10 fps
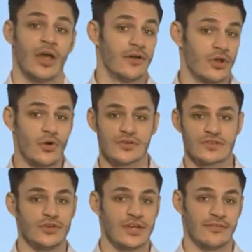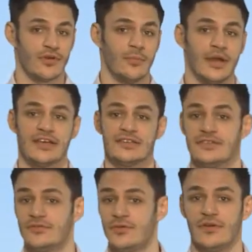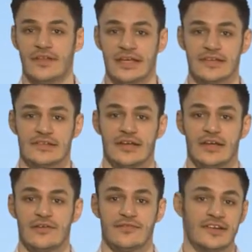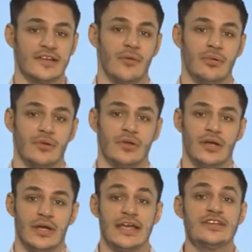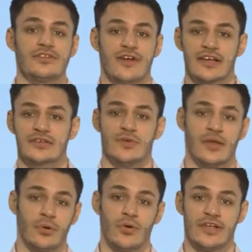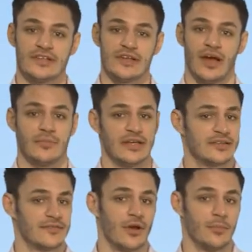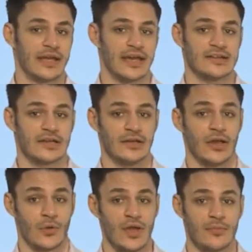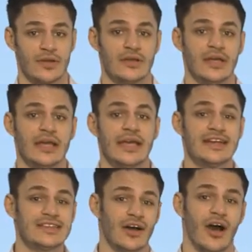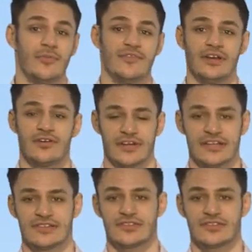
Of course, you can have combinations of all of these. For example, interaction with a poorly designed piece of complicated equipment in a time of increased